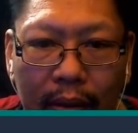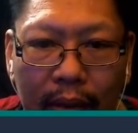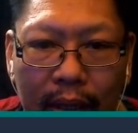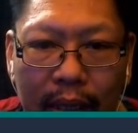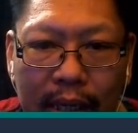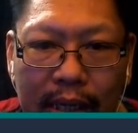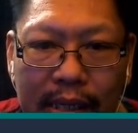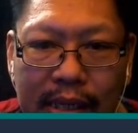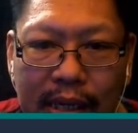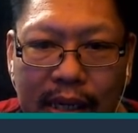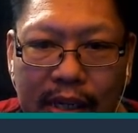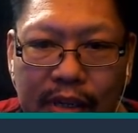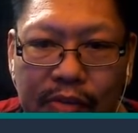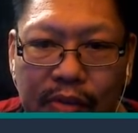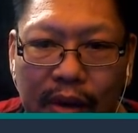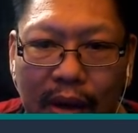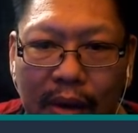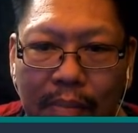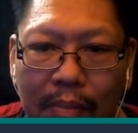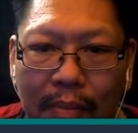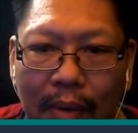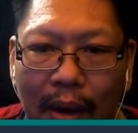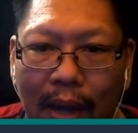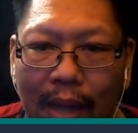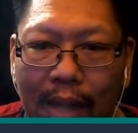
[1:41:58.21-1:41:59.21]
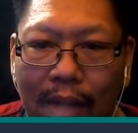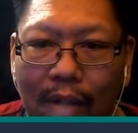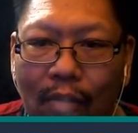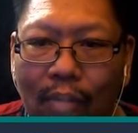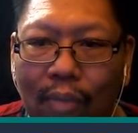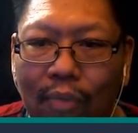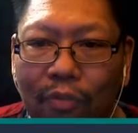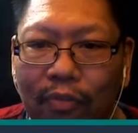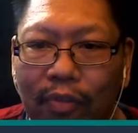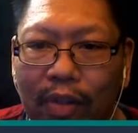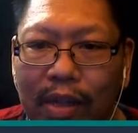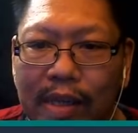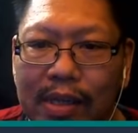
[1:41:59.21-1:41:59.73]
At least I drown my
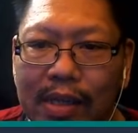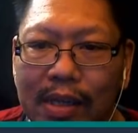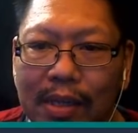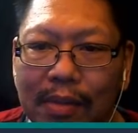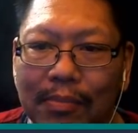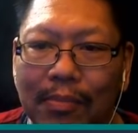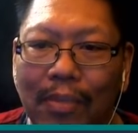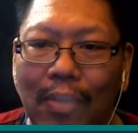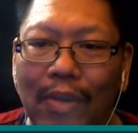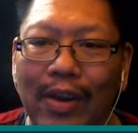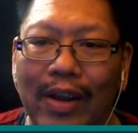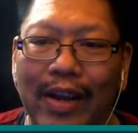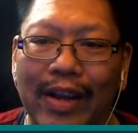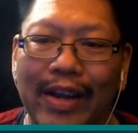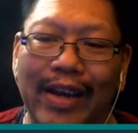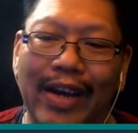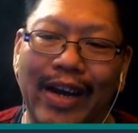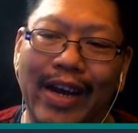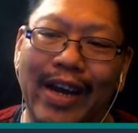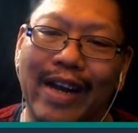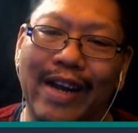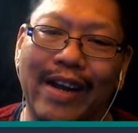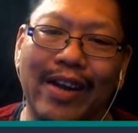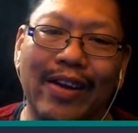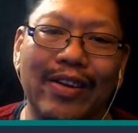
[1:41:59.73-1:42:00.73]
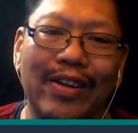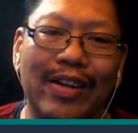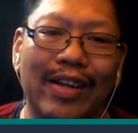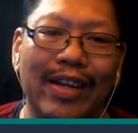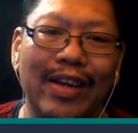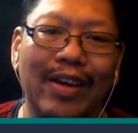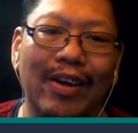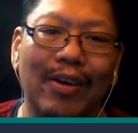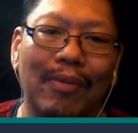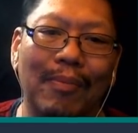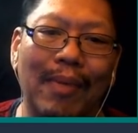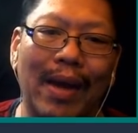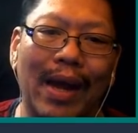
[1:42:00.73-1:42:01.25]
cornflakes in the morning. Yeah, good
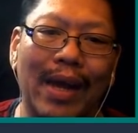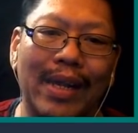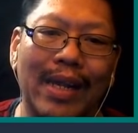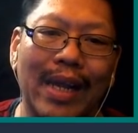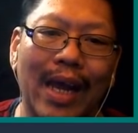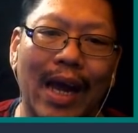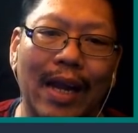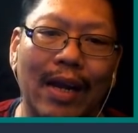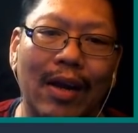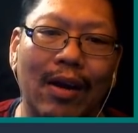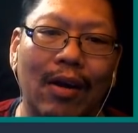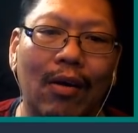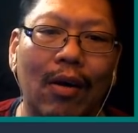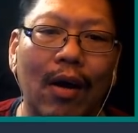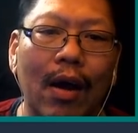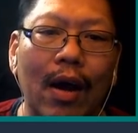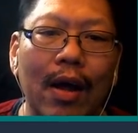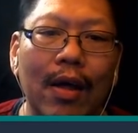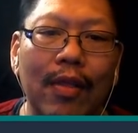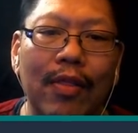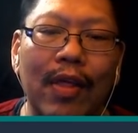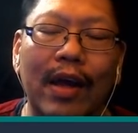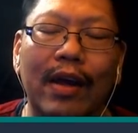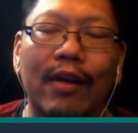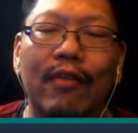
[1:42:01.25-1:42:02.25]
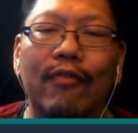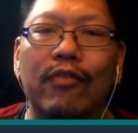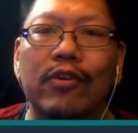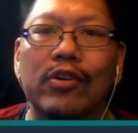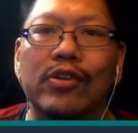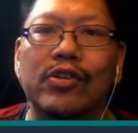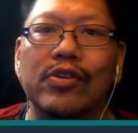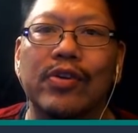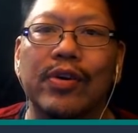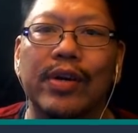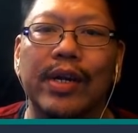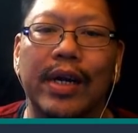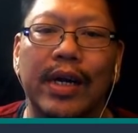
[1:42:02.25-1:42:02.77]
deal, man. Daniel, thank you for
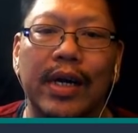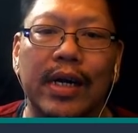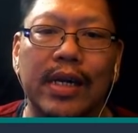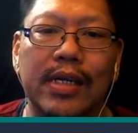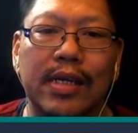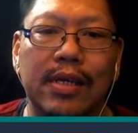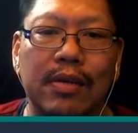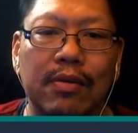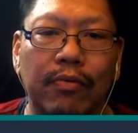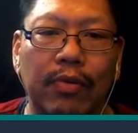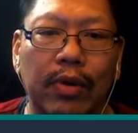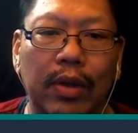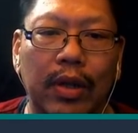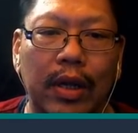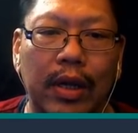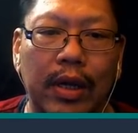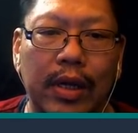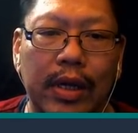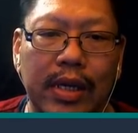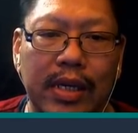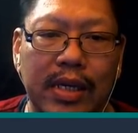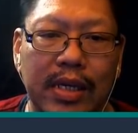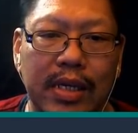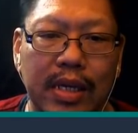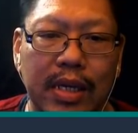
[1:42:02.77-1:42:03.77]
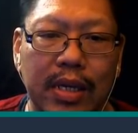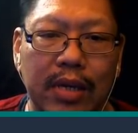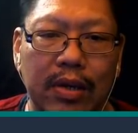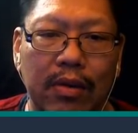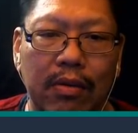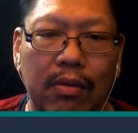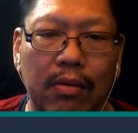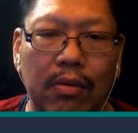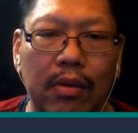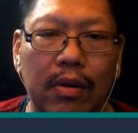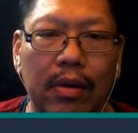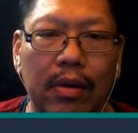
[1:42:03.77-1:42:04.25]
joining us. Really good to see you.